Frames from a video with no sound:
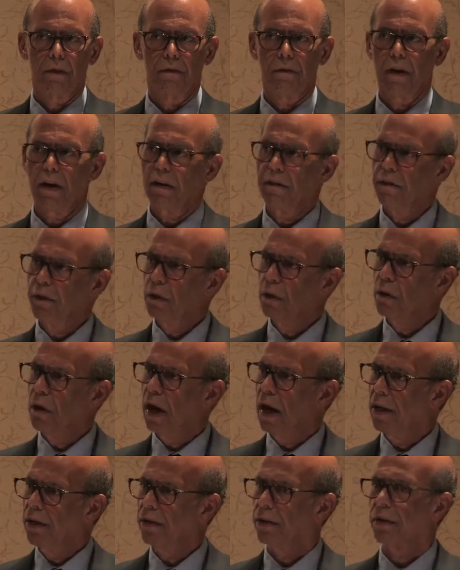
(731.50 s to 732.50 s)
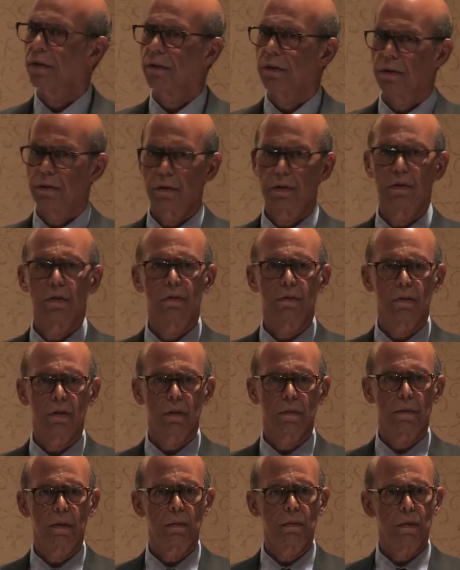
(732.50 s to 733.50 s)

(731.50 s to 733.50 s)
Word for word: very few other students. I mean,